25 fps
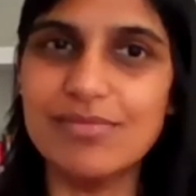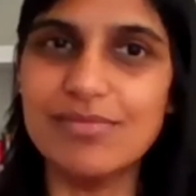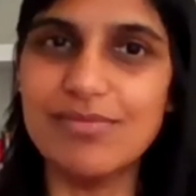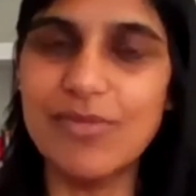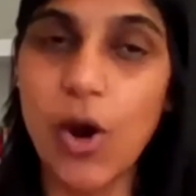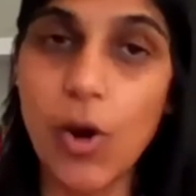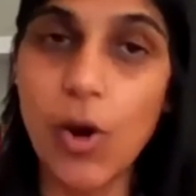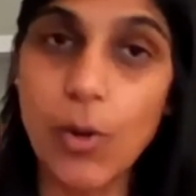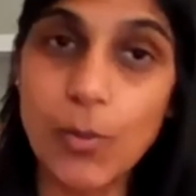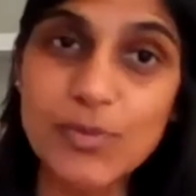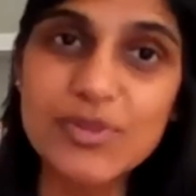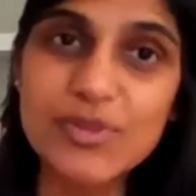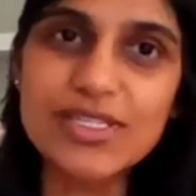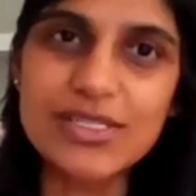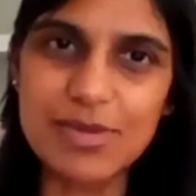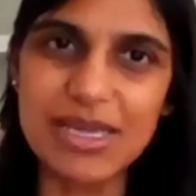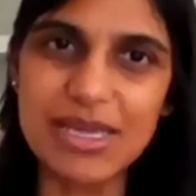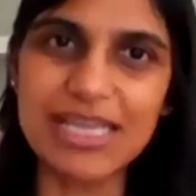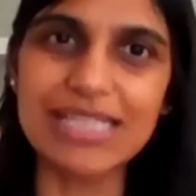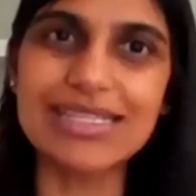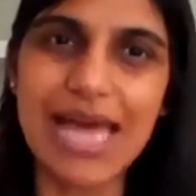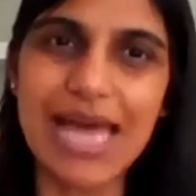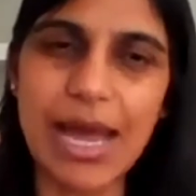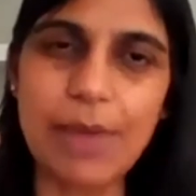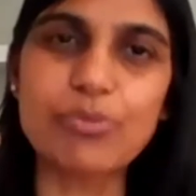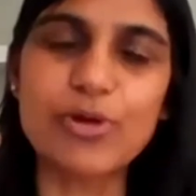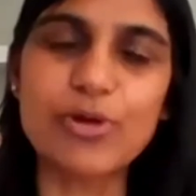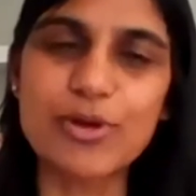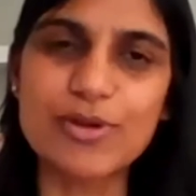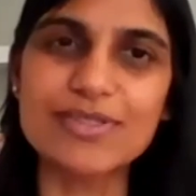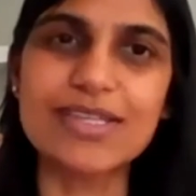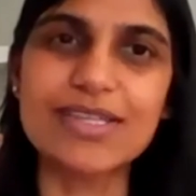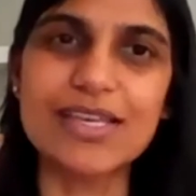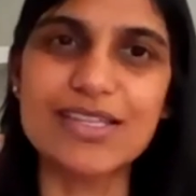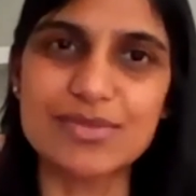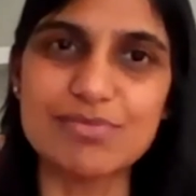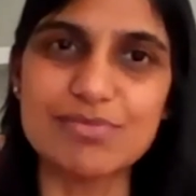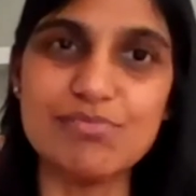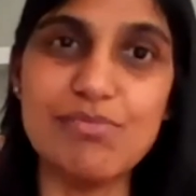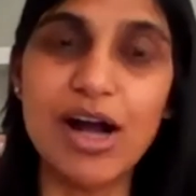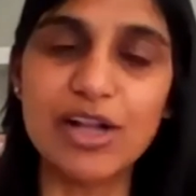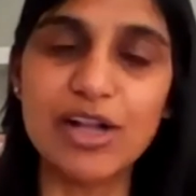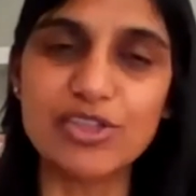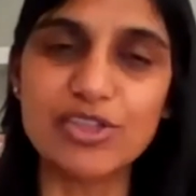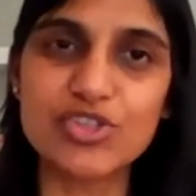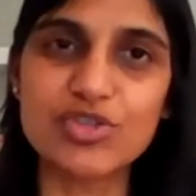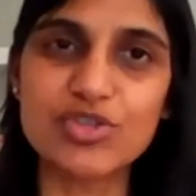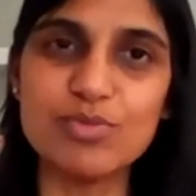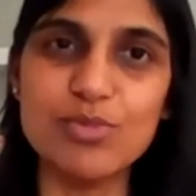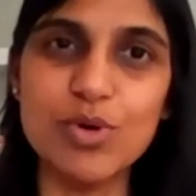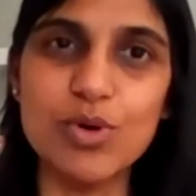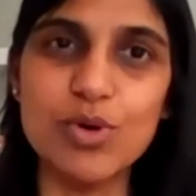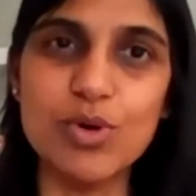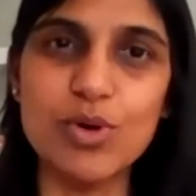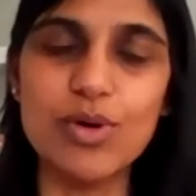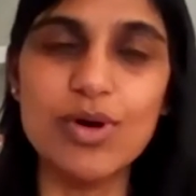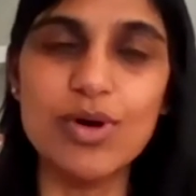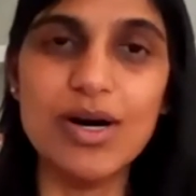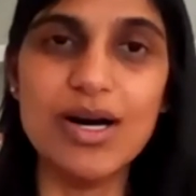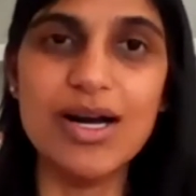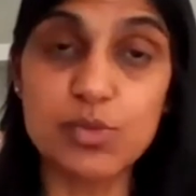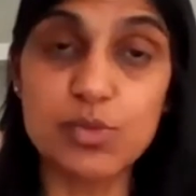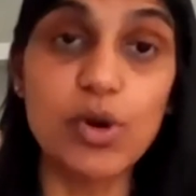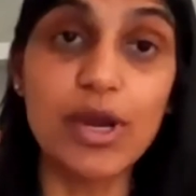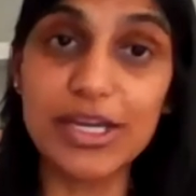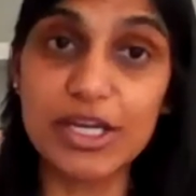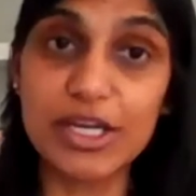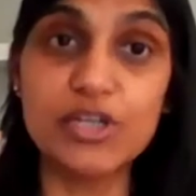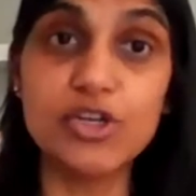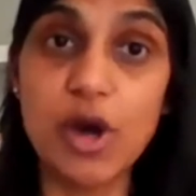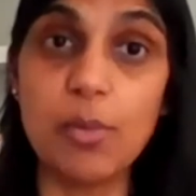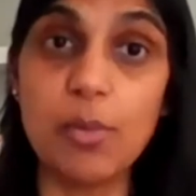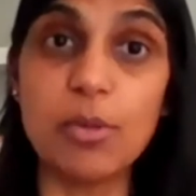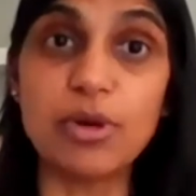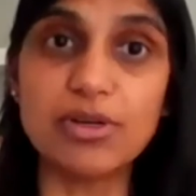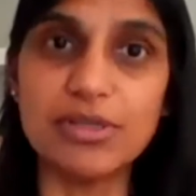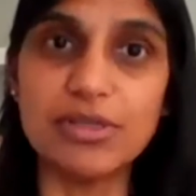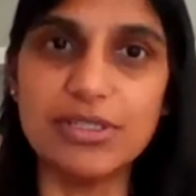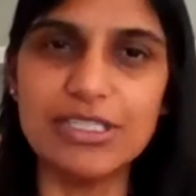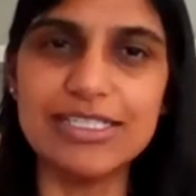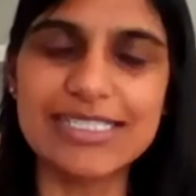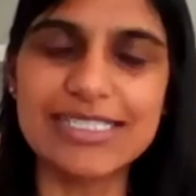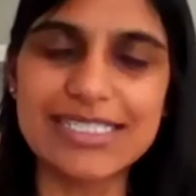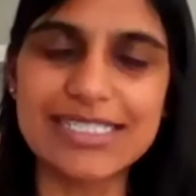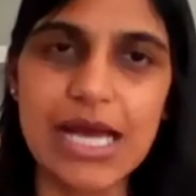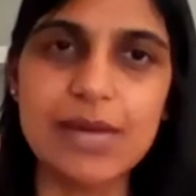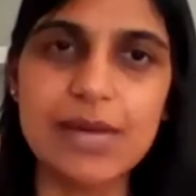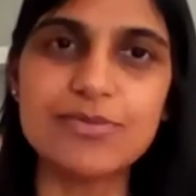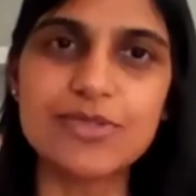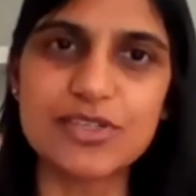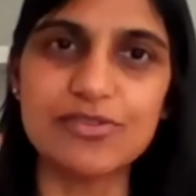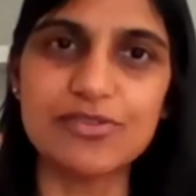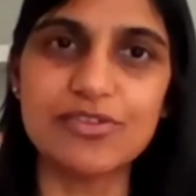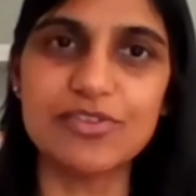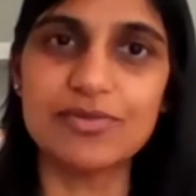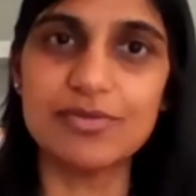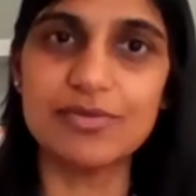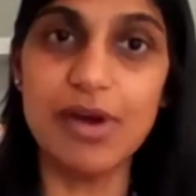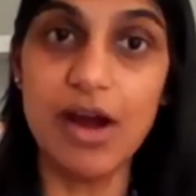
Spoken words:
hopes to make that process much more economical in terms of